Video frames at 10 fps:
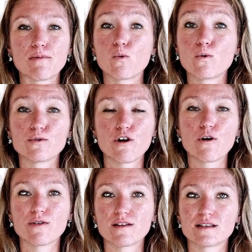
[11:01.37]
will know
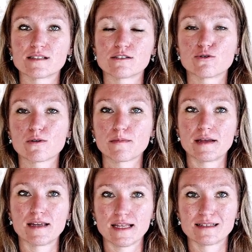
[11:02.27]
that this is your
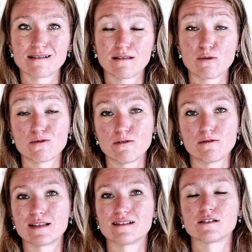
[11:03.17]
opinions and they will know that
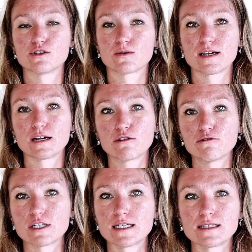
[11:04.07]
this is your
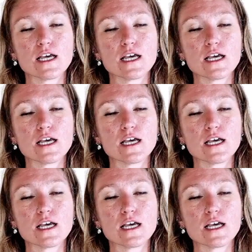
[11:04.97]
conclusions.